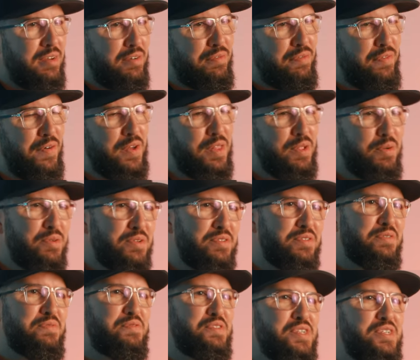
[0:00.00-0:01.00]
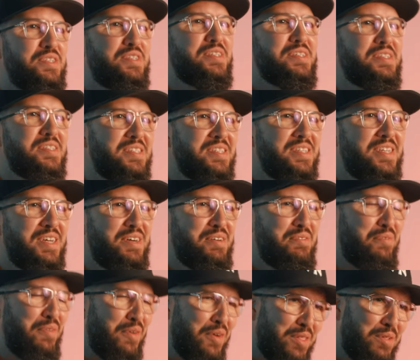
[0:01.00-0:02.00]
followers of Jesus,
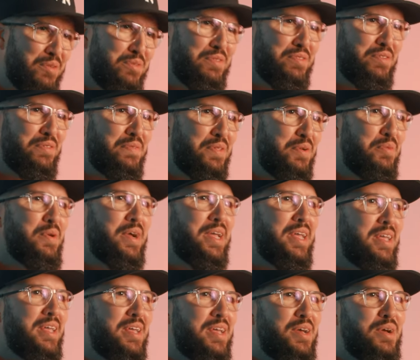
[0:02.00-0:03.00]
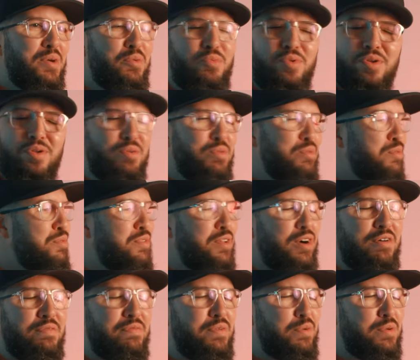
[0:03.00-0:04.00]
followers of the way, we don't lose
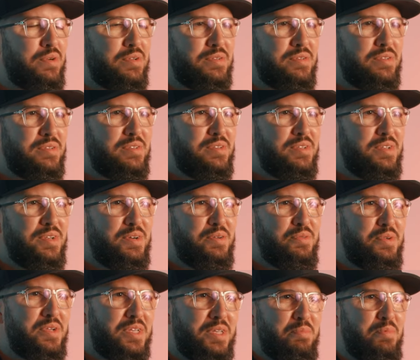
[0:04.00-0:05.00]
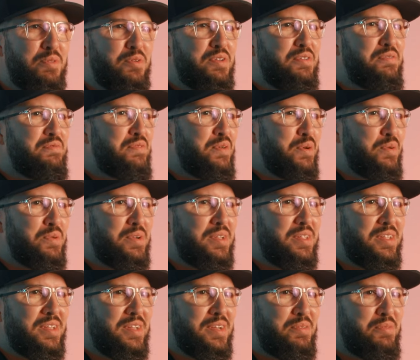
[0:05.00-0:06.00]
our focus. We keep looking forward.
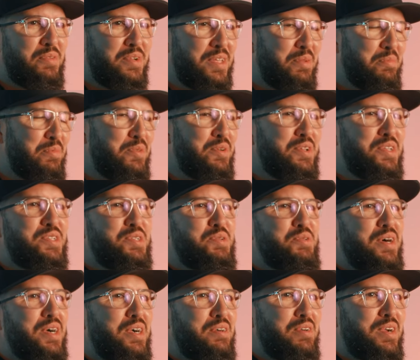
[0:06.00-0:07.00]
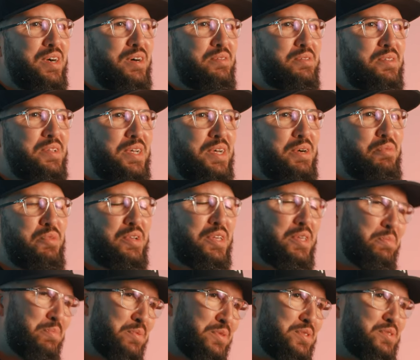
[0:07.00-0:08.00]
We keep looking to our crown. We
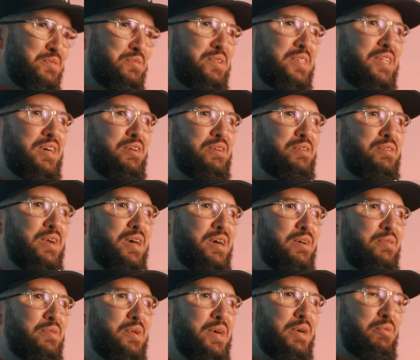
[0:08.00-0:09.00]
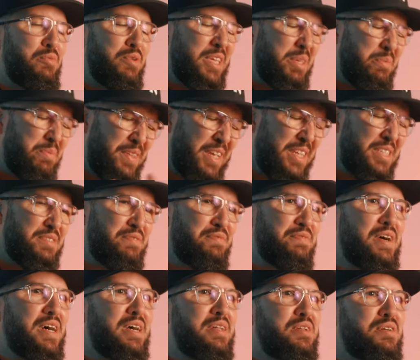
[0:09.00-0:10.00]
keep pursuing our crown. We keep
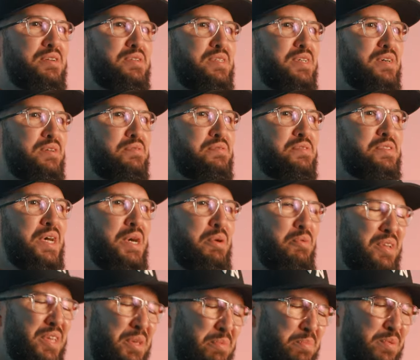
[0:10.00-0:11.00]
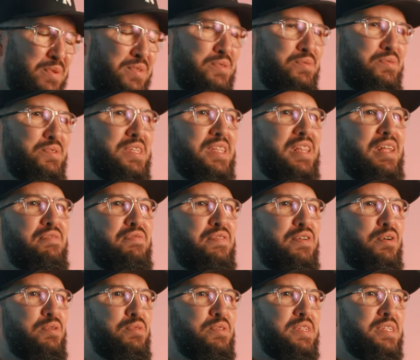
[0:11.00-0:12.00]
sanctifying ourselves. We keep pursuing a life of
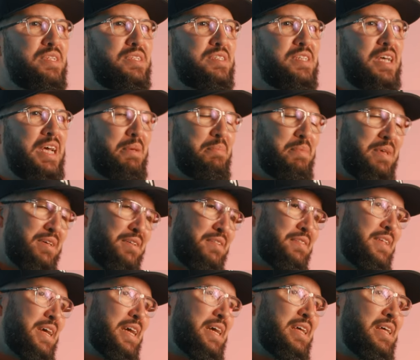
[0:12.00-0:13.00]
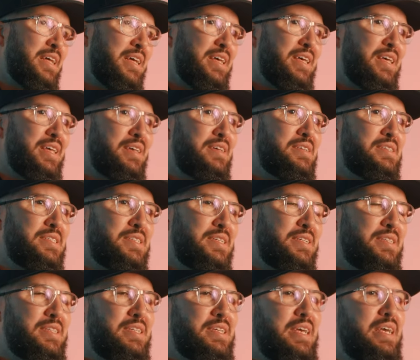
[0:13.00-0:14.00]
holiness because that is
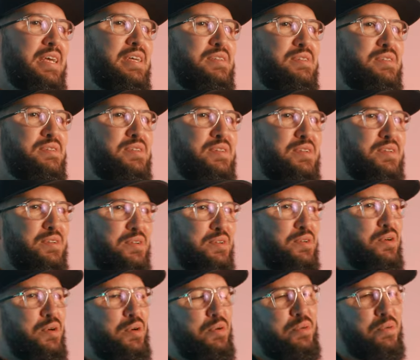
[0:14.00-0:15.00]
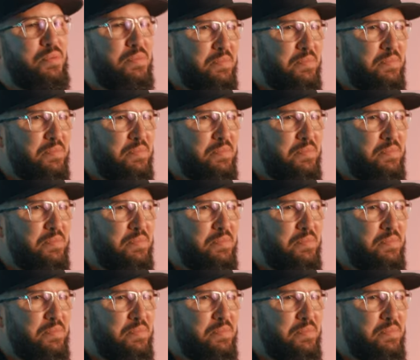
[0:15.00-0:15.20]
the end goal.